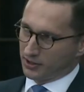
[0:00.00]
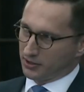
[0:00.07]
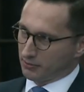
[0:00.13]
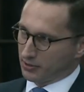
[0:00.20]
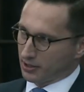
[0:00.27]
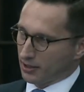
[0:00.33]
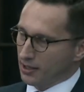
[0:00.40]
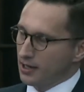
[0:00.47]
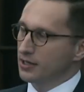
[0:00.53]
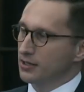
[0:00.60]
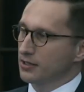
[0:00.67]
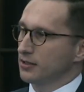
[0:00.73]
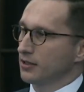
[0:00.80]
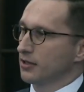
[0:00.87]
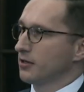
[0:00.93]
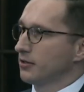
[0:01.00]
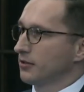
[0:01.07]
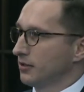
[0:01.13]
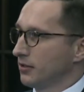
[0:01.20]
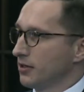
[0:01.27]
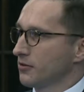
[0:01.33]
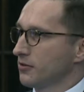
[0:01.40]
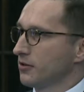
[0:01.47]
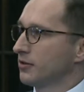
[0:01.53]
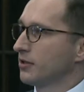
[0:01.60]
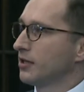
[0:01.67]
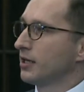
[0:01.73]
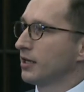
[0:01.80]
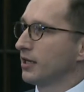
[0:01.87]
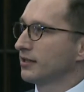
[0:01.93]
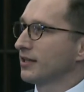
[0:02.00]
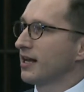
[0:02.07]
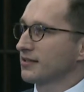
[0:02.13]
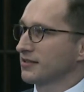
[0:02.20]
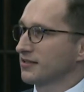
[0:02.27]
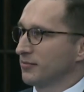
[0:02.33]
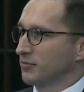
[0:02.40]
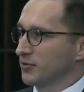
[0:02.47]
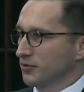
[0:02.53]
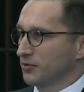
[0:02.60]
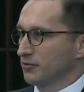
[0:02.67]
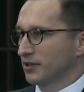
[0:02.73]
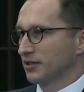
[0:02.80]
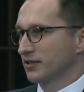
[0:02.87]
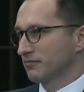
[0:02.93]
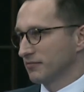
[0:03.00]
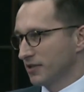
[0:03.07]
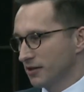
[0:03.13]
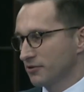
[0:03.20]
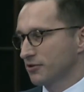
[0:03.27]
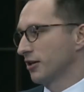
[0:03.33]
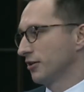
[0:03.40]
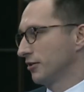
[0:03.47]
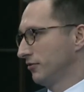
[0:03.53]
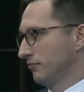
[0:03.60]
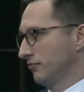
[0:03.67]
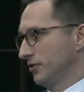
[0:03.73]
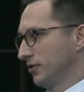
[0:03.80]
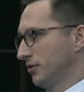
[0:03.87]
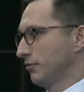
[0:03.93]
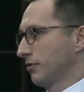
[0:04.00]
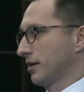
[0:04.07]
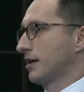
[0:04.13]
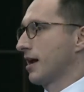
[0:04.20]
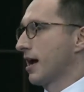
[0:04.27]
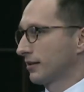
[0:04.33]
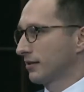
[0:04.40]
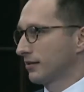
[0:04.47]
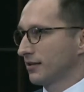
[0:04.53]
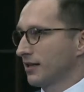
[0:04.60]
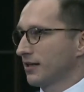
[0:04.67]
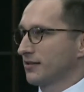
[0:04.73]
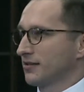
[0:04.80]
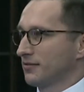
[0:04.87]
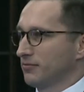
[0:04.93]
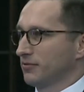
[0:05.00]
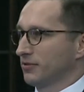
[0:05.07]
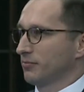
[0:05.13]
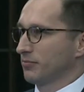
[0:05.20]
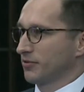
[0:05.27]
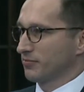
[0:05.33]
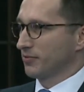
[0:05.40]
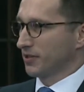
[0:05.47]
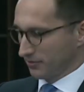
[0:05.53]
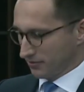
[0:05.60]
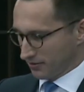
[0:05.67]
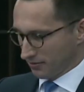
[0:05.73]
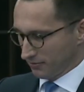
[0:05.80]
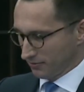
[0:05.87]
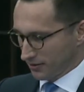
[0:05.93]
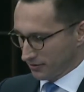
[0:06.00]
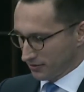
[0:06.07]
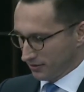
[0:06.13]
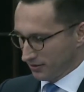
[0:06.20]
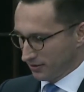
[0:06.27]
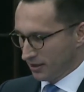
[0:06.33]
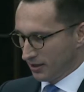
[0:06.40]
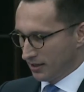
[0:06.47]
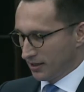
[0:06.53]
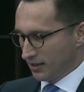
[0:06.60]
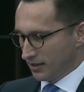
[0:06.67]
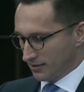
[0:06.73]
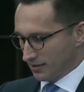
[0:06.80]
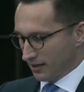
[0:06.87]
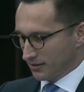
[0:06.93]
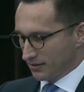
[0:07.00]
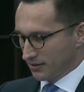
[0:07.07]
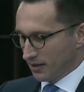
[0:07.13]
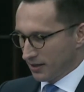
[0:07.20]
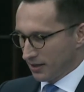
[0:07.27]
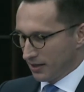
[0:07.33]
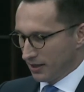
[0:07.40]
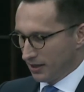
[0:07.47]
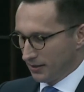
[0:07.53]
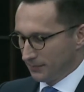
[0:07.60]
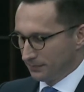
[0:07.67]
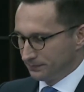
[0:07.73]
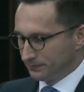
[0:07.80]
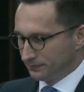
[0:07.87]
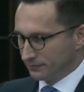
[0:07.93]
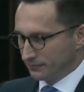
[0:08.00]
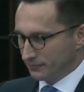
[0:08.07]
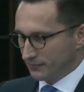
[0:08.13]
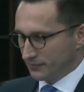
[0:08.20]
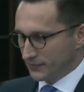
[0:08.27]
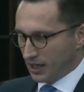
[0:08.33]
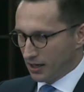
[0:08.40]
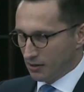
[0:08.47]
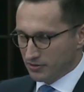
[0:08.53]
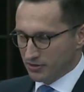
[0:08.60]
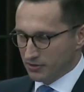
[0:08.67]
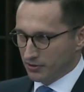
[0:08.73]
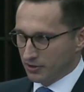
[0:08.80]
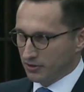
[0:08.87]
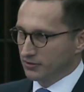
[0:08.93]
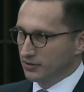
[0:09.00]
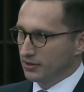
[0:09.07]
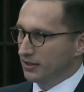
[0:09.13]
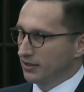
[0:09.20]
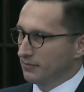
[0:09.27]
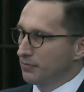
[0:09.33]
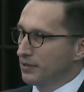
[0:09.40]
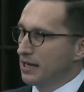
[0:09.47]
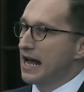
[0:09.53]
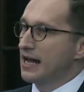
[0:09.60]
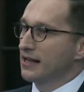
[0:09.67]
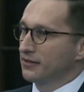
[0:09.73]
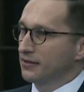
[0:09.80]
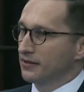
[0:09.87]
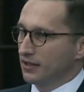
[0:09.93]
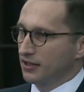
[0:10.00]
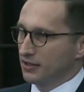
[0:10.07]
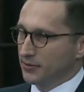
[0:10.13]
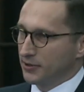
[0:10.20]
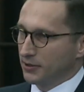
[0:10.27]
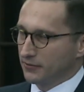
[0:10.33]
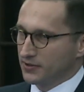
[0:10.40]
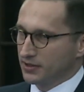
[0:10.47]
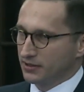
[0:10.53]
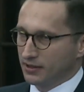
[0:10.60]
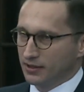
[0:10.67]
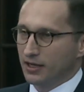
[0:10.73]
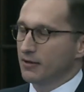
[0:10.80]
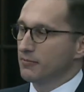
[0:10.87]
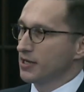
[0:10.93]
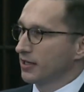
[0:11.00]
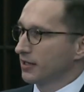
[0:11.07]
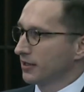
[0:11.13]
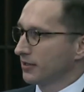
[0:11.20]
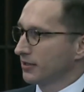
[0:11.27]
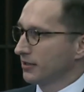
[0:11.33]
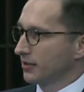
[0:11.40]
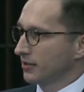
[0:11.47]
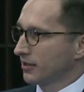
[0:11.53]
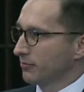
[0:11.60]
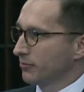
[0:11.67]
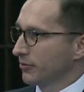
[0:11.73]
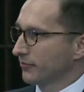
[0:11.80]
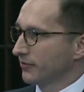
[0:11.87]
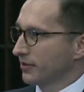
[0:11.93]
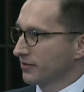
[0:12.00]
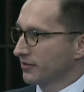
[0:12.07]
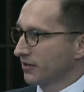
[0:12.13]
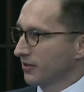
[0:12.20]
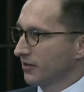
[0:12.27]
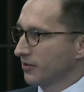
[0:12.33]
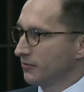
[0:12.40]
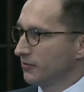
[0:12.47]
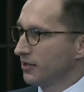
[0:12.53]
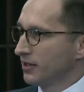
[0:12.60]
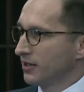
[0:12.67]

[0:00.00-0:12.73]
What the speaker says: UKLA in London and ask them to do it? Actually, you cannot. That's what the prospectus regulation says. I also worked on the planned IPO of Citadele Banca here a couple of years ago.